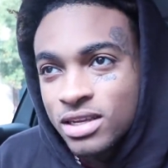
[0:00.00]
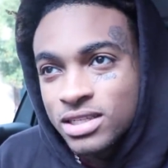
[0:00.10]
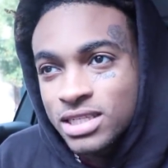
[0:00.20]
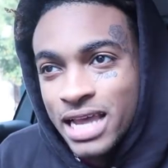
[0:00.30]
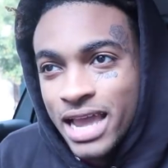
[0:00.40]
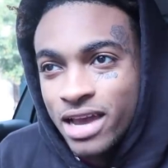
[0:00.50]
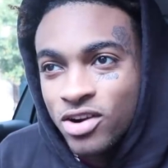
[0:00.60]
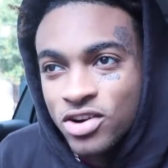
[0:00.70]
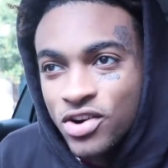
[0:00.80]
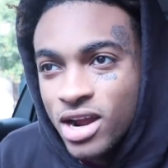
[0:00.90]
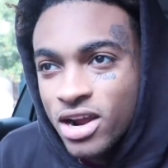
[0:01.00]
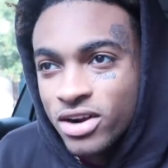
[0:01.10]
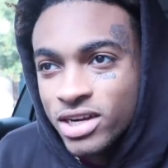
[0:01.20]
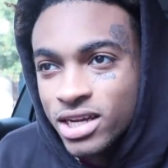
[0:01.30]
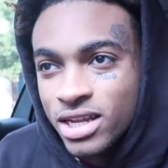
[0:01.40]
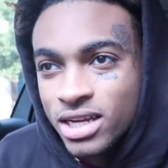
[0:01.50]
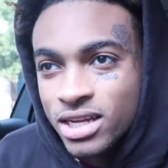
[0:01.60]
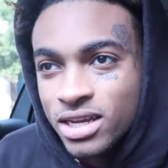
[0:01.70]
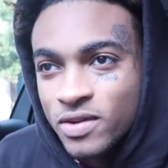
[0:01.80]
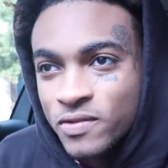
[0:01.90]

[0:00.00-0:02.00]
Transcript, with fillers: sad or cry or nothing like that,